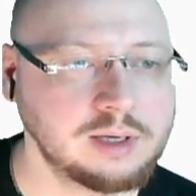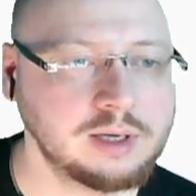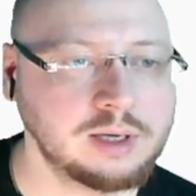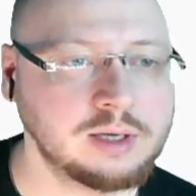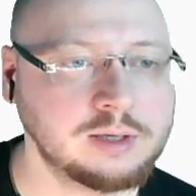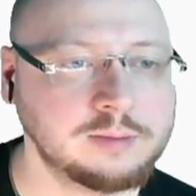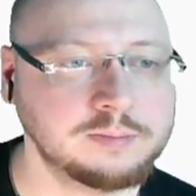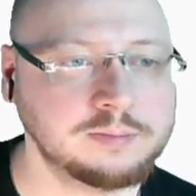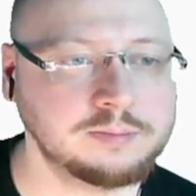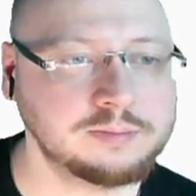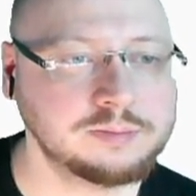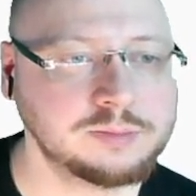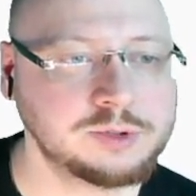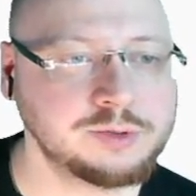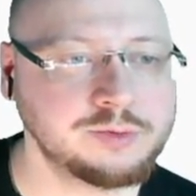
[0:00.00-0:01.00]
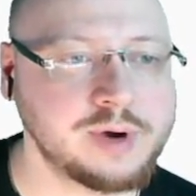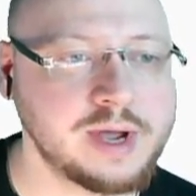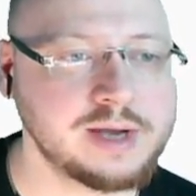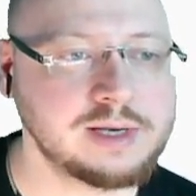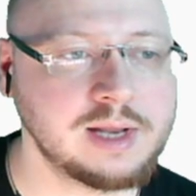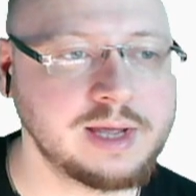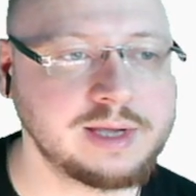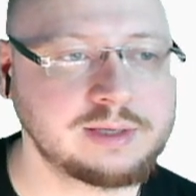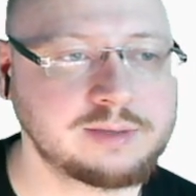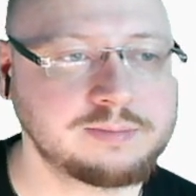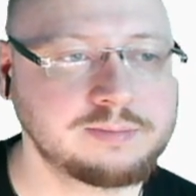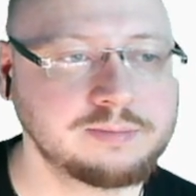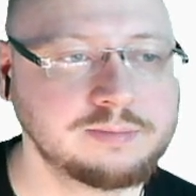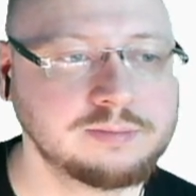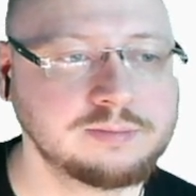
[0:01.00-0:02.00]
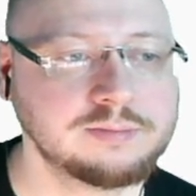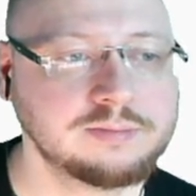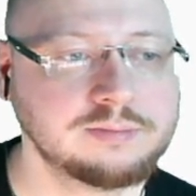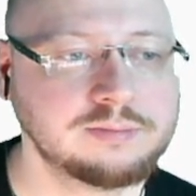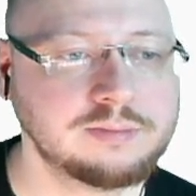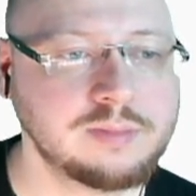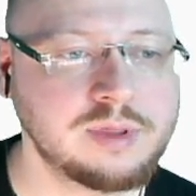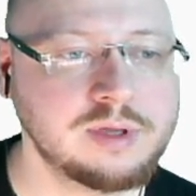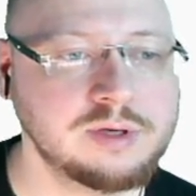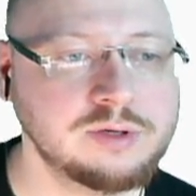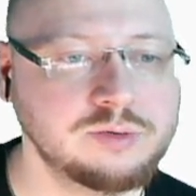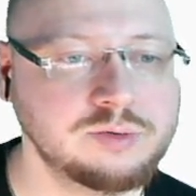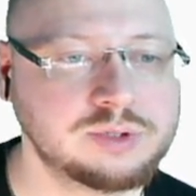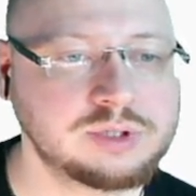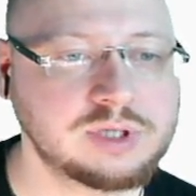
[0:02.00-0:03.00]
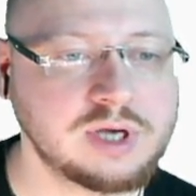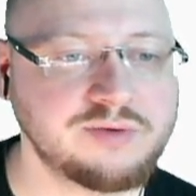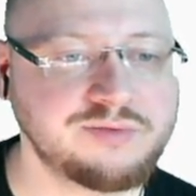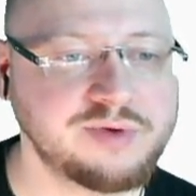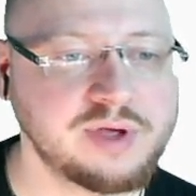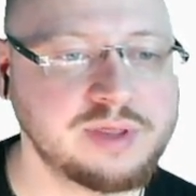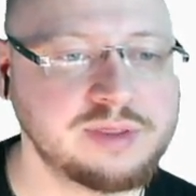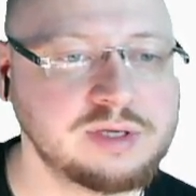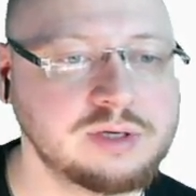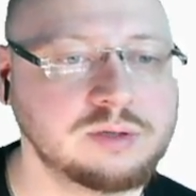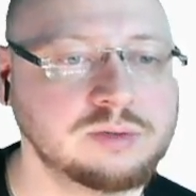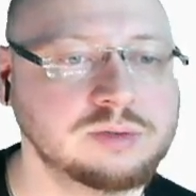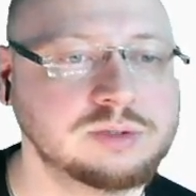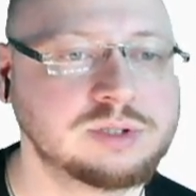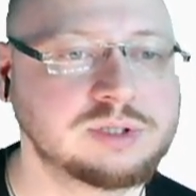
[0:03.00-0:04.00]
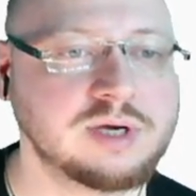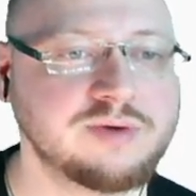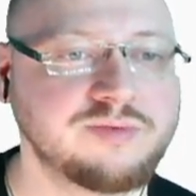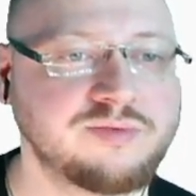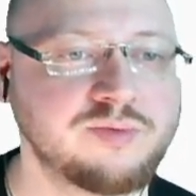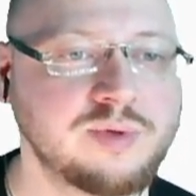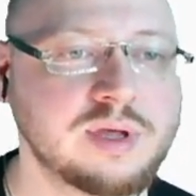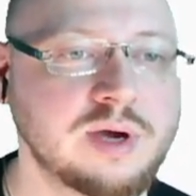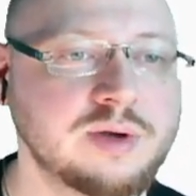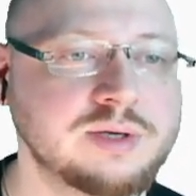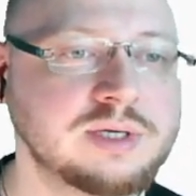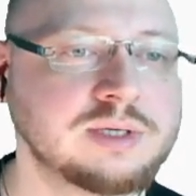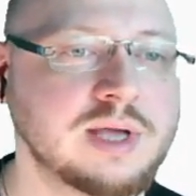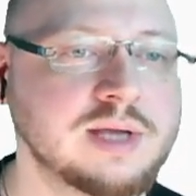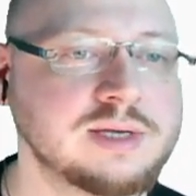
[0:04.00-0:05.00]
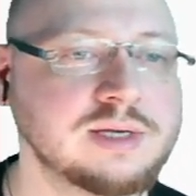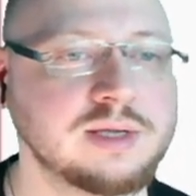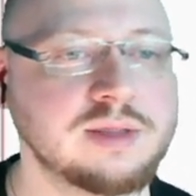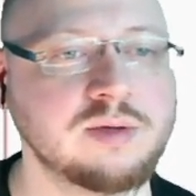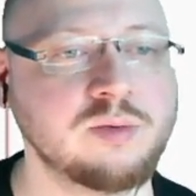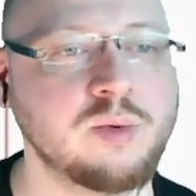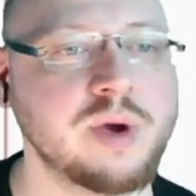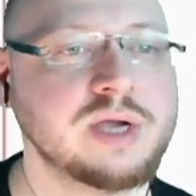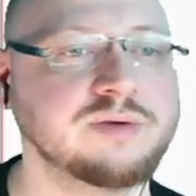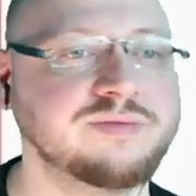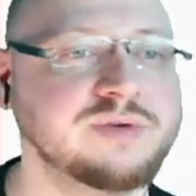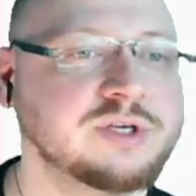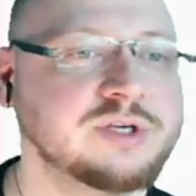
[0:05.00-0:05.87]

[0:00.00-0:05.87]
to write like the new stuff and the old stuff without it getting in the way of each